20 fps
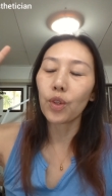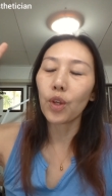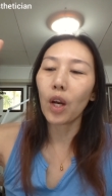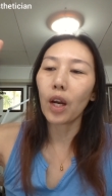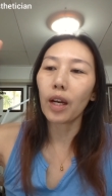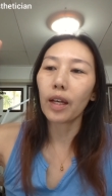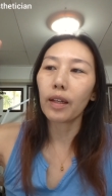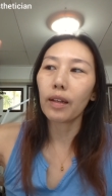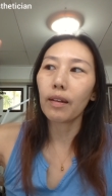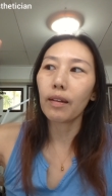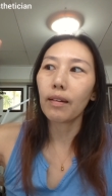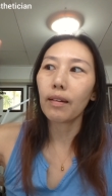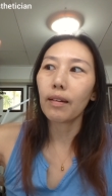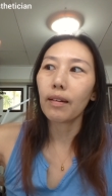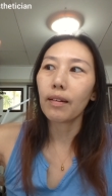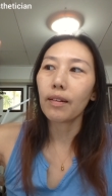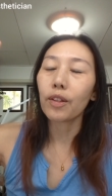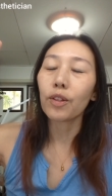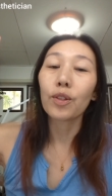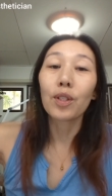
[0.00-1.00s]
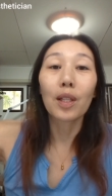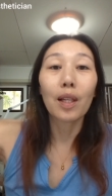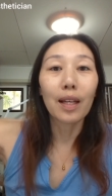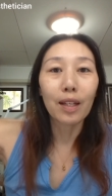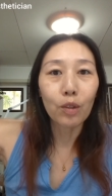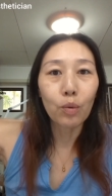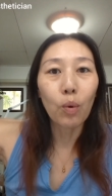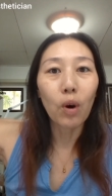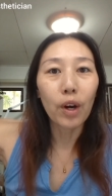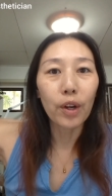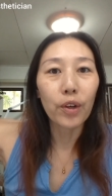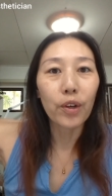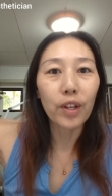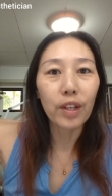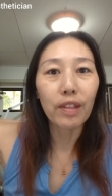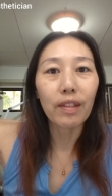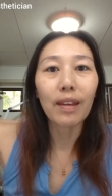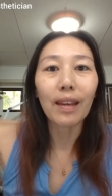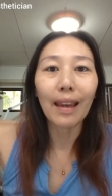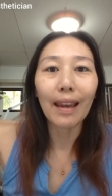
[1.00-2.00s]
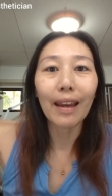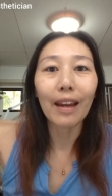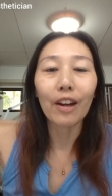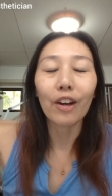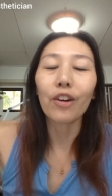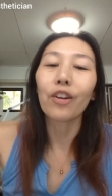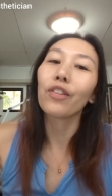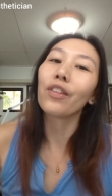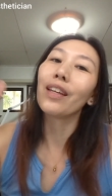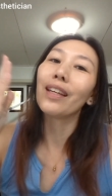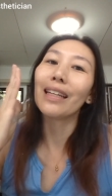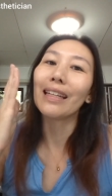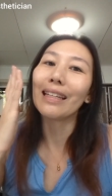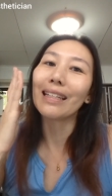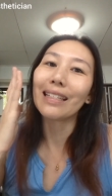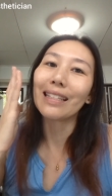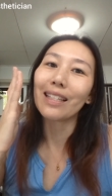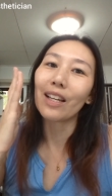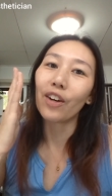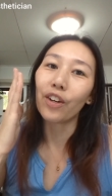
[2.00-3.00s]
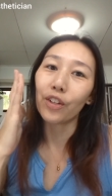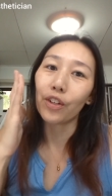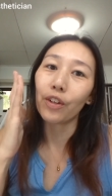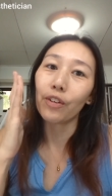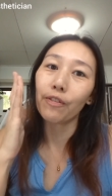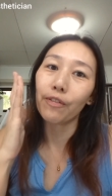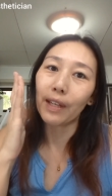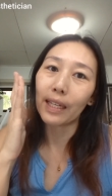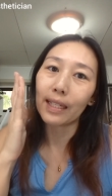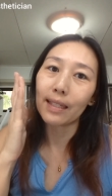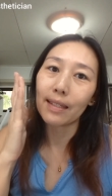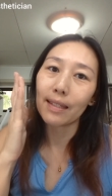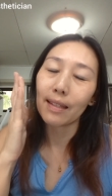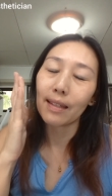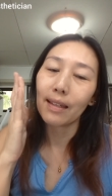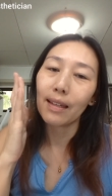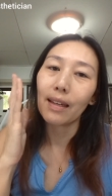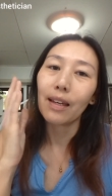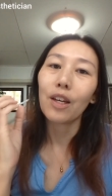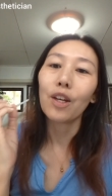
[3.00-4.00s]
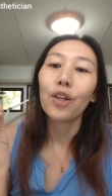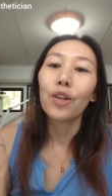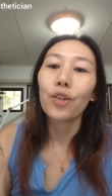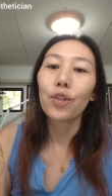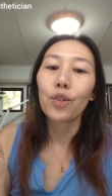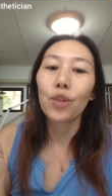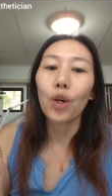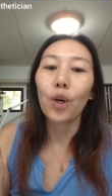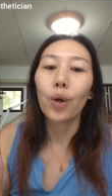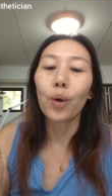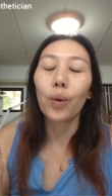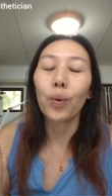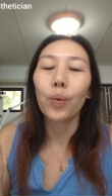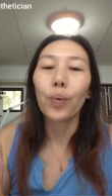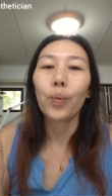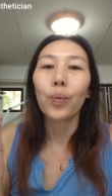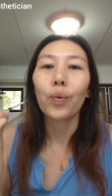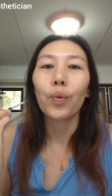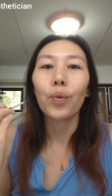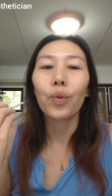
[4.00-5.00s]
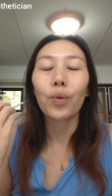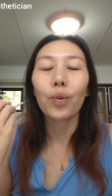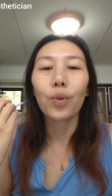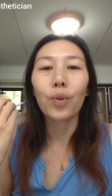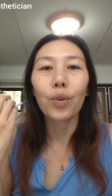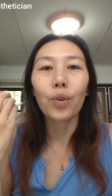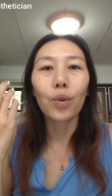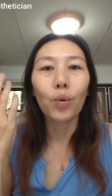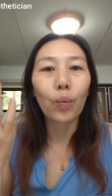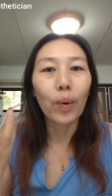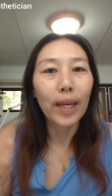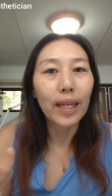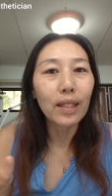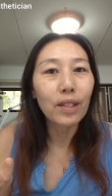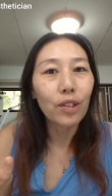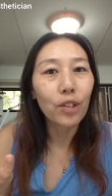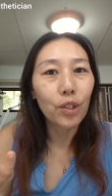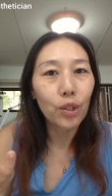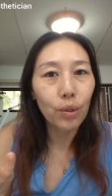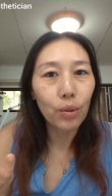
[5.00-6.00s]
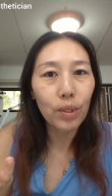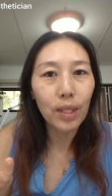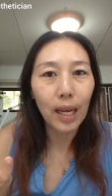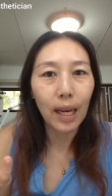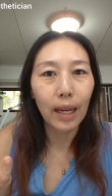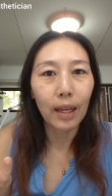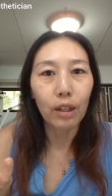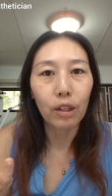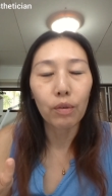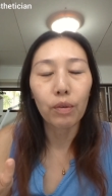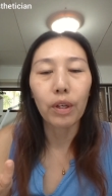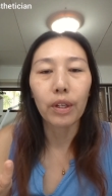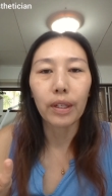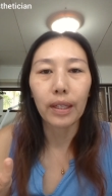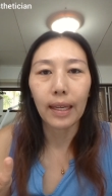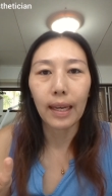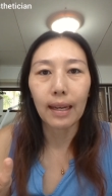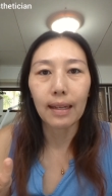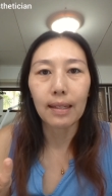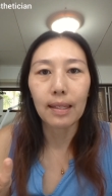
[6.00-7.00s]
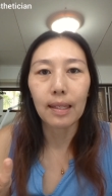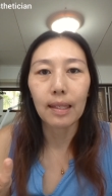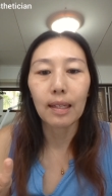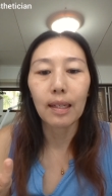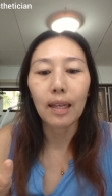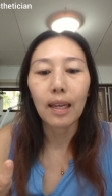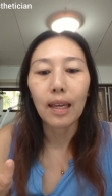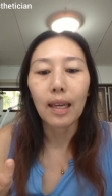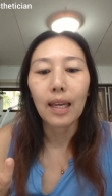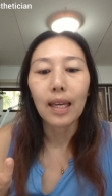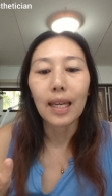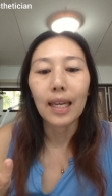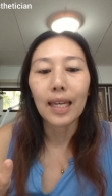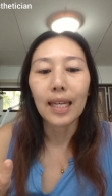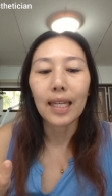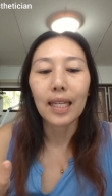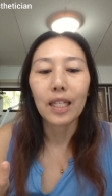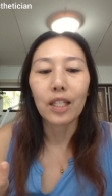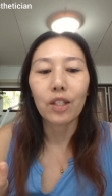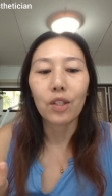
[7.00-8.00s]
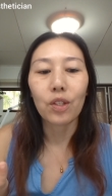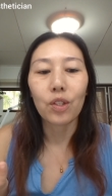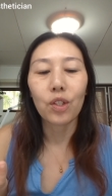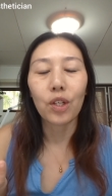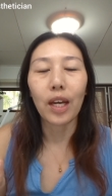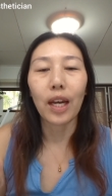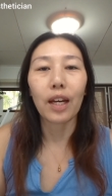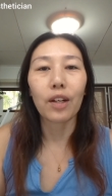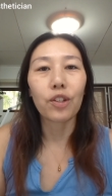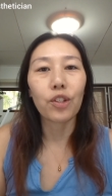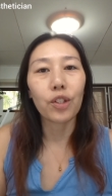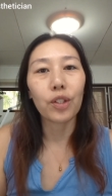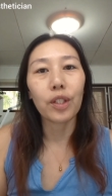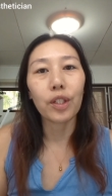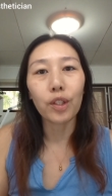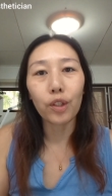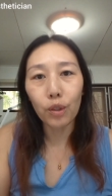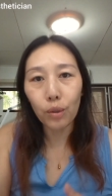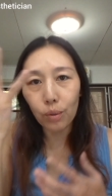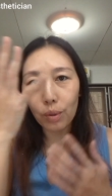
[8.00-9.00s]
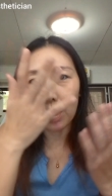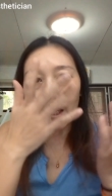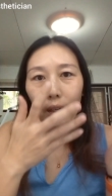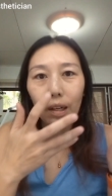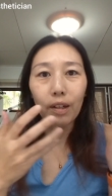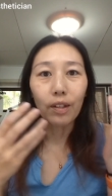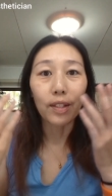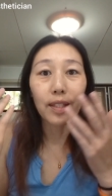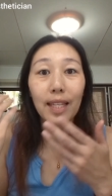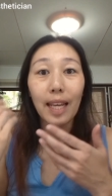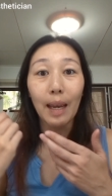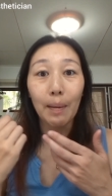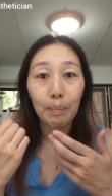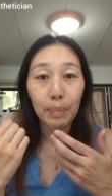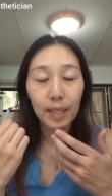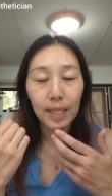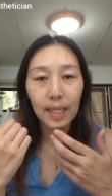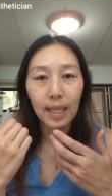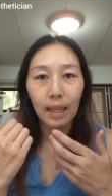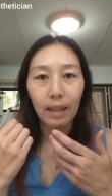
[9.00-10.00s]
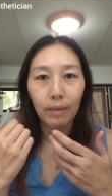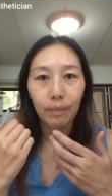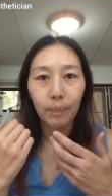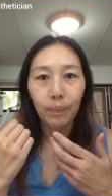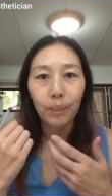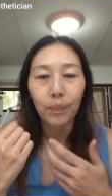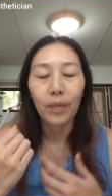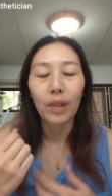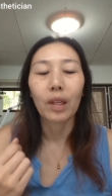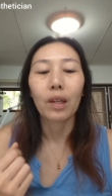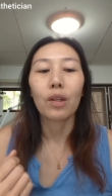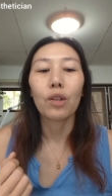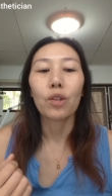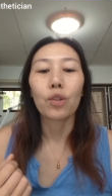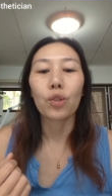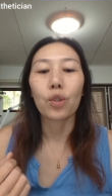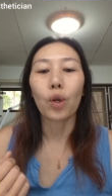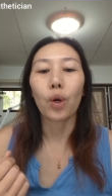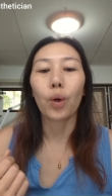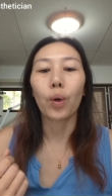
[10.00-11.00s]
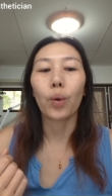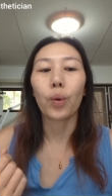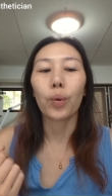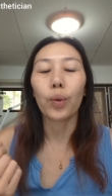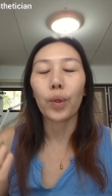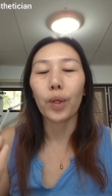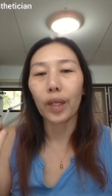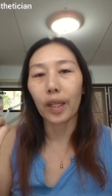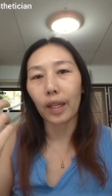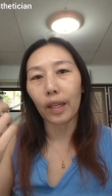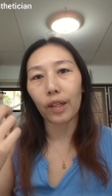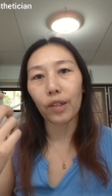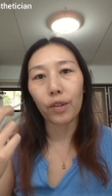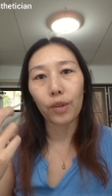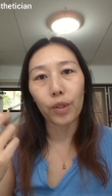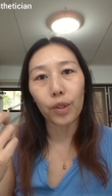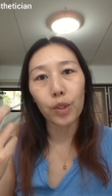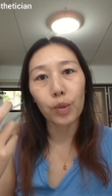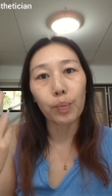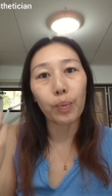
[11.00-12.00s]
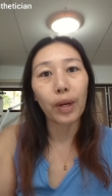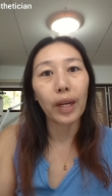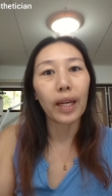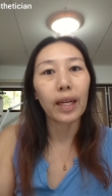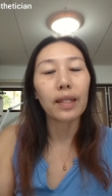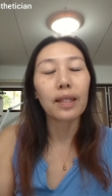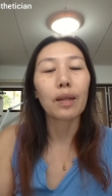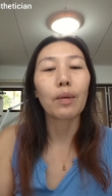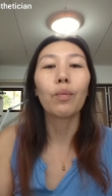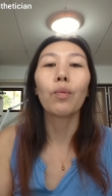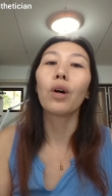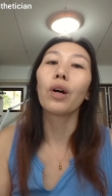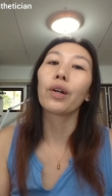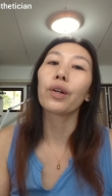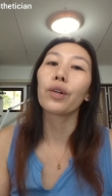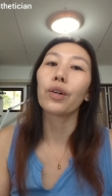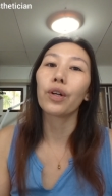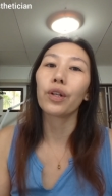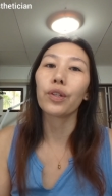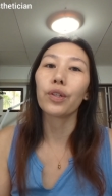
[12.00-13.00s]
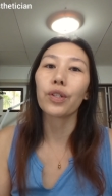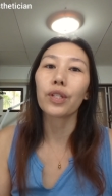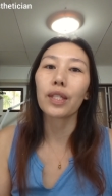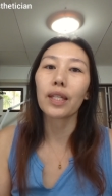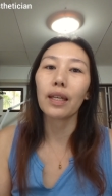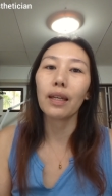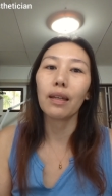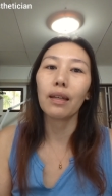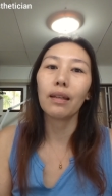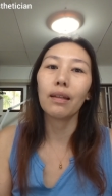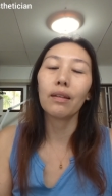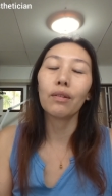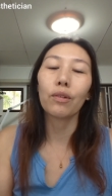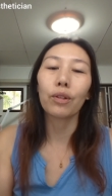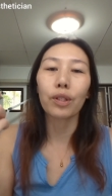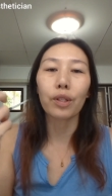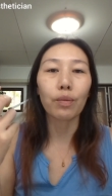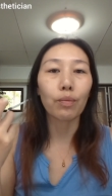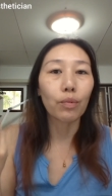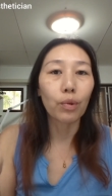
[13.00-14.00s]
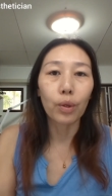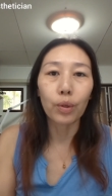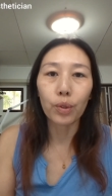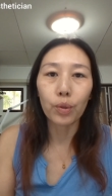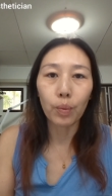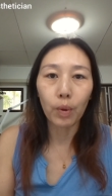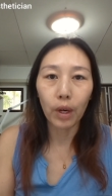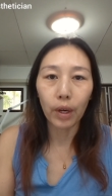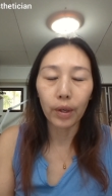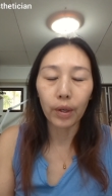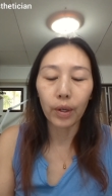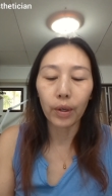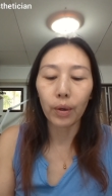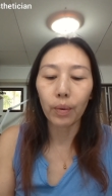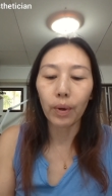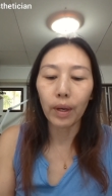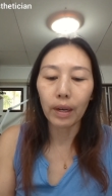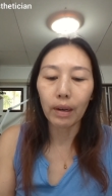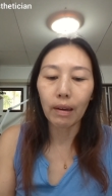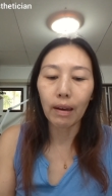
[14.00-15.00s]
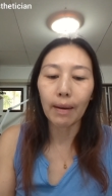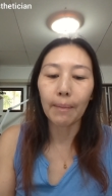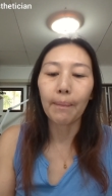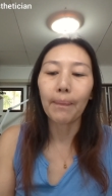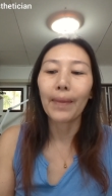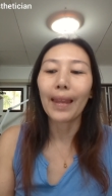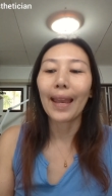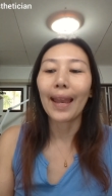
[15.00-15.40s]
not there's less water in the air than it is on your face. So the way to use hyaluronic acid is to actually use it on damp skin. So you can either spray some water on your skin or some rose water or whatnot